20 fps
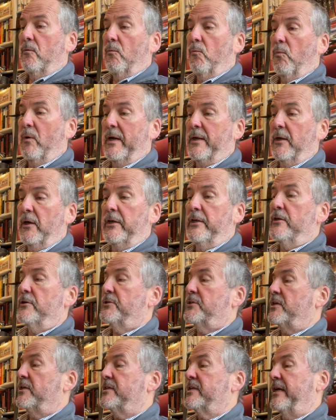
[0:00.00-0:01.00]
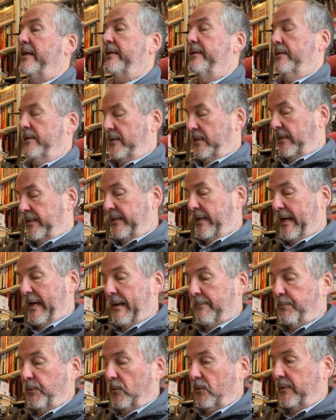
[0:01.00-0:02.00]
when I used to take an
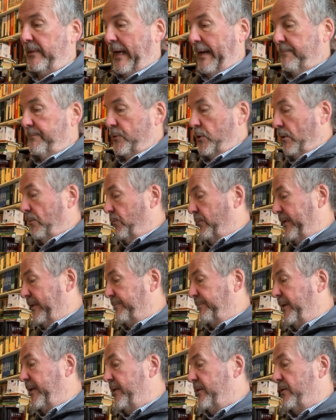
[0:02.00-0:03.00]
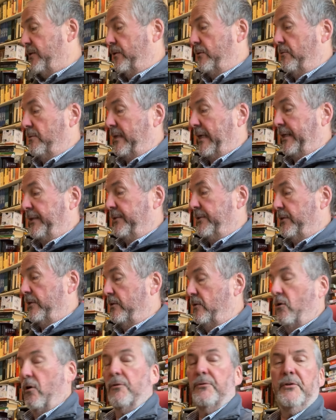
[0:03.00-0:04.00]
Apple laptop with me to
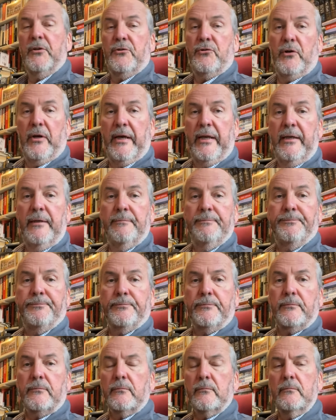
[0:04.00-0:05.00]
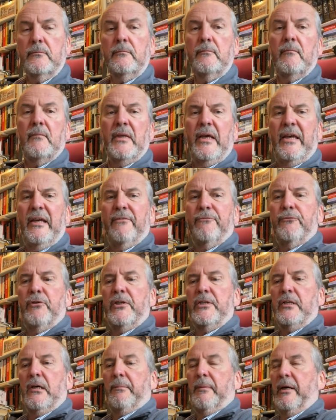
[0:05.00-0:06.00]
London on the train, every
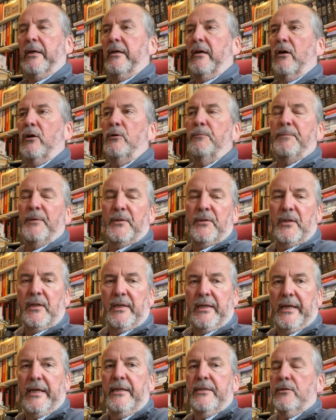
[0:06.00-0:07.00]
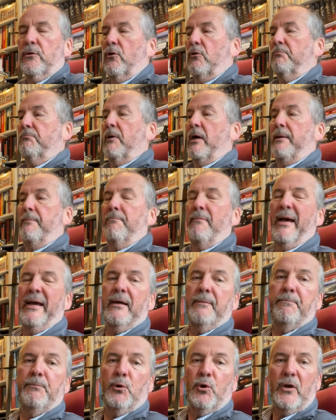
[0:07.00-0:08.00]
time I opened the lid on my
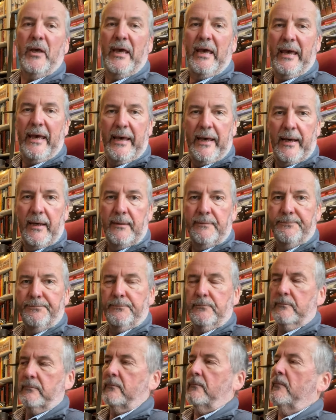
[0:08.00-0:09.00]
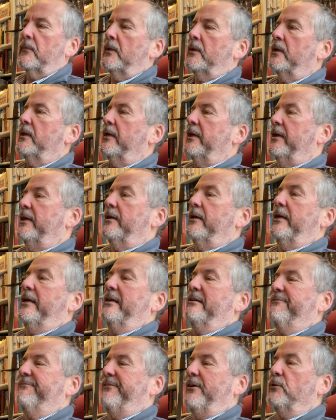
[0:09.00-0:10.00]
MacBook Air,
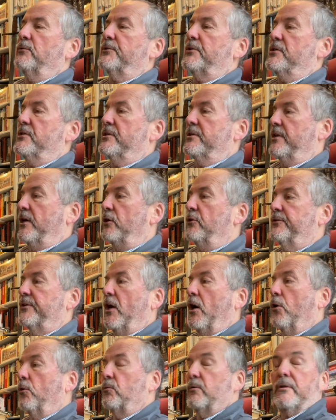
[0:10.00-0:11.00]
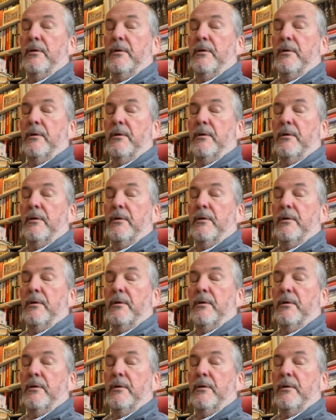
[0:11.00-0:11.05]
it felt as though the whole